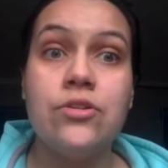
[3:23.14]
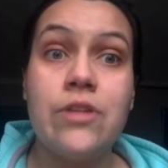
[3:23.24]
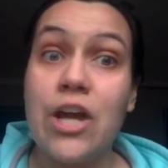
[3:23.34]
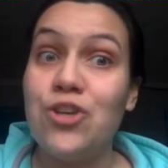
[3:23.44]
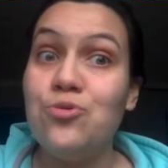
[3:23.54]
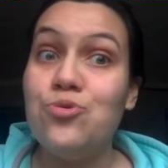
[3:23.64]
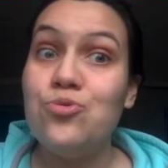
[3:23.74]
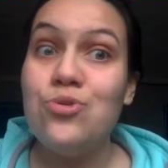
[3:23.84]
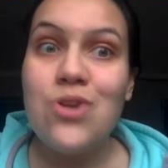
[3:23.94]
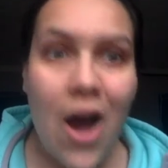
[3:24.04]
that you do
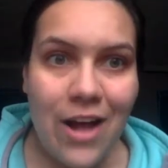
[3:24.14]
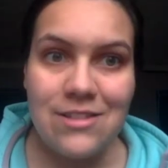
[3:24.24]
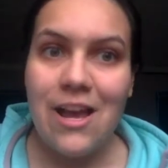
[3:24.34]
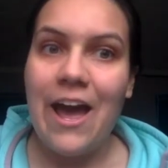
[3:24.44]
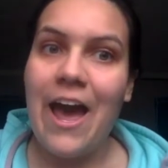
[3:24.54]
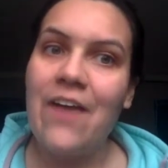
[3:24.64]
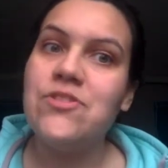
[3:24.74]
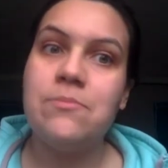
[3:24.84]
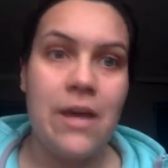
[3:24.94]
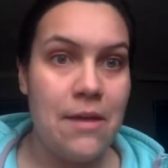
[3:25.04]
not have
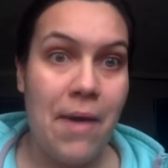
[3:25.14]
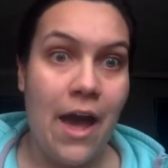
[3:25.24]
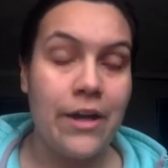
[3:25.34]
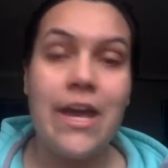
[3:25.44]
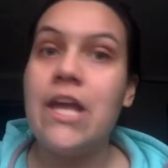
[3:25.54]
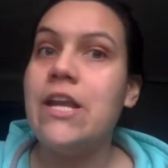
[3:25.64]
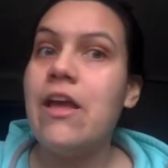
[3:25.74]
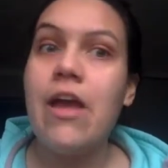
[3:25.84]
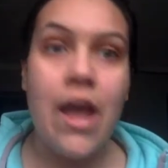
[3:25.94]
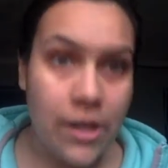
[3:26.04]
to pay back in
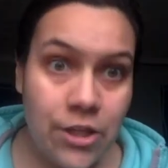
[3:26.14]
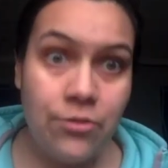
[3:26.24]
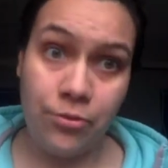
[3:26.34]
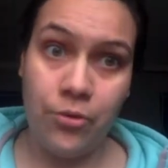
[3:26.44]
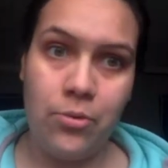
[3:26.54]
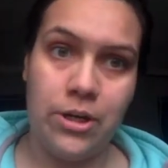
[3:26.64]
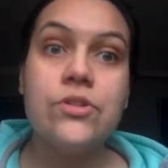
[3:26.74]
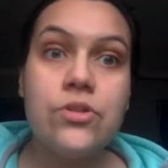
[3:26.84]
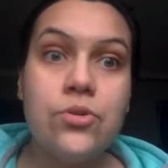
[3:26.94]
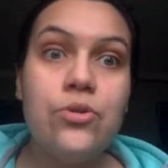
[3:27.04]
any form
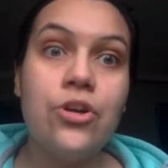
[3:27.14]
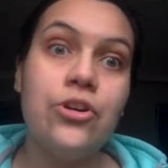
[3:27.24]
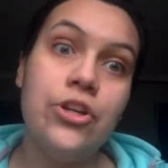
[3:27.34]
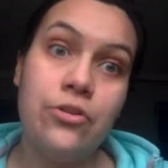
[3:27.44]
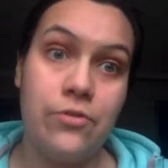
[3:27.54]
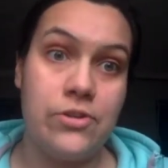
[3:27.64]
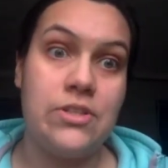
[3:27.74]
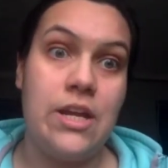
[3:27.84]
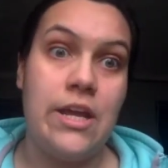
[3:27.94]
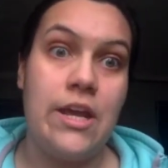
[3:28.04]
to your
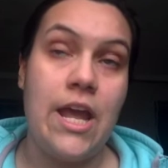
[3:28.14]
university,